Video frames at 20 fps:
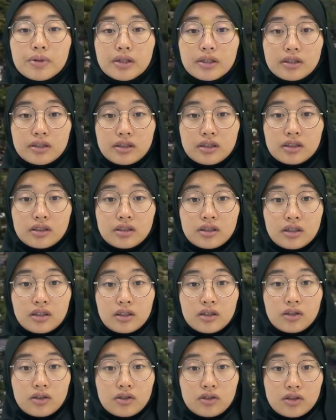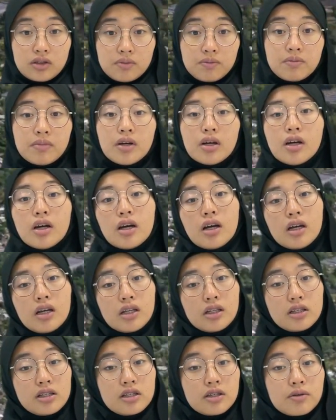In building sustainable
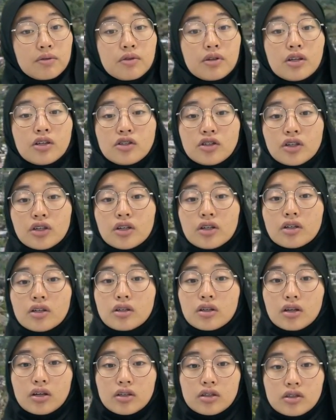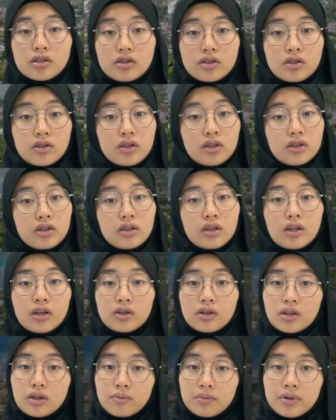tourism, it is necessary
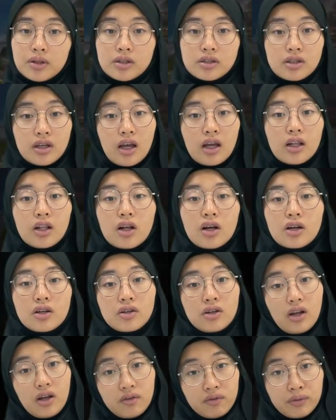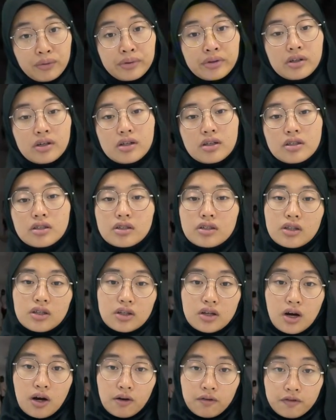to change the mindset and
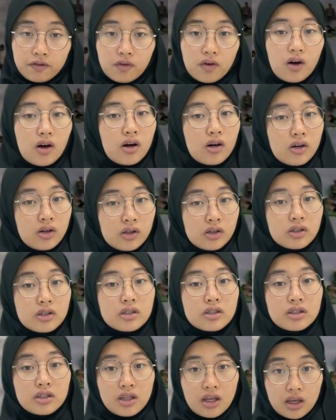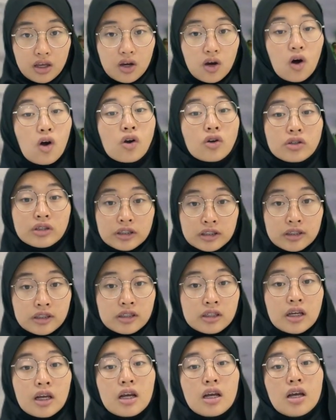awareness of all
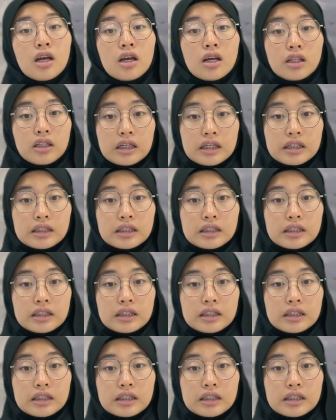stakeholders.